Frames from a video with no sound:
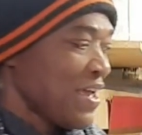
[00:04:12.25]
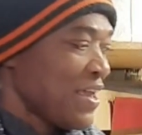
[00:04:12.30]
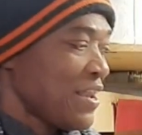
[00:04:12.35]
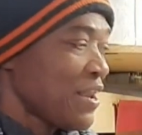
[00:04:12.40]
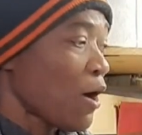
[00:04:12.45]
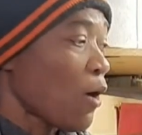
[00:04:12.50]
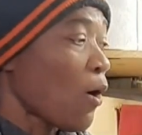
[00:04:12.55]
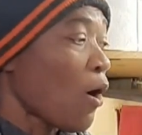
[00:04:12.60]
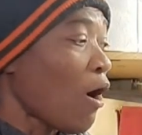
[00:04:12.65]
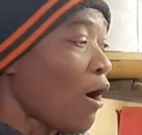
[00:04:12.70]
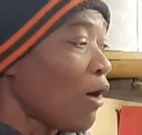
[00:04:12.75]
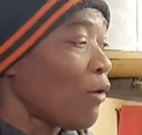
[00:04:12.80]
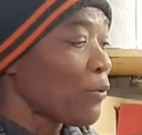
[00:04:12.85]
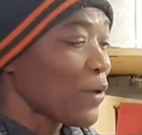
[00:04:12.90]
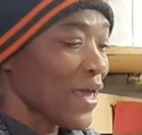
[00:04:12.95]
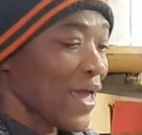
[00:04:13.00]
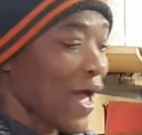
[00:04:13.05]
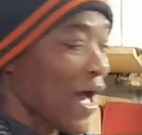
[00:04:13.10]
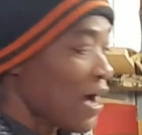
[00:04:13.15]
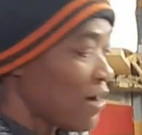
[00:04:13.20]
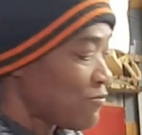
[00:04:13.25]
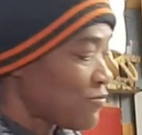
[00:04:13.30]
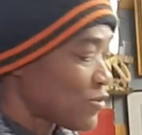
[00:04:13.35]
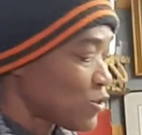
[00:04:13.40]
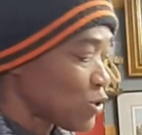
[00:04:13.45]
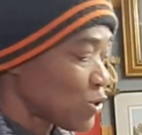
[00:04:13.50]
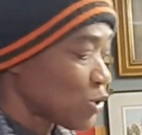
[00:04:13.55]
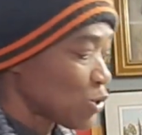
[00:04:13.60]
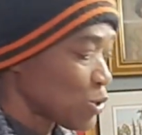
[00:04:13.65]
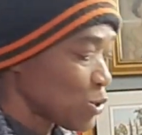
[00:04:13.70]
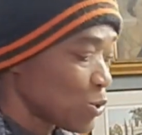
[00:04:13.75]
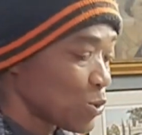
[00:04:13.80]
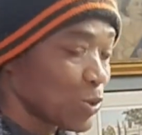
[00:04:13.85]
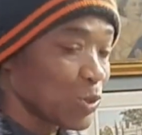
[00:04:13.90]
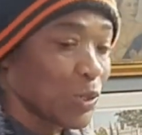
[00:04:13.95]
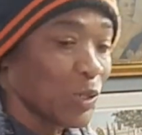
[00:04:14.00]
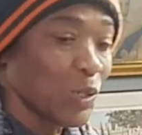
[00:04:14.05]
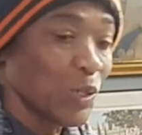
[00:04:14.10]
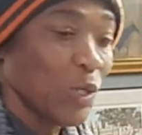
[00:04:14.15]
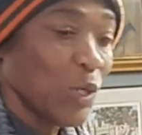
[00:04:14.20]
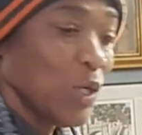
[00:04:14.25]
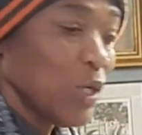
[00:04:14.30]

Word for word: Now, all we have to do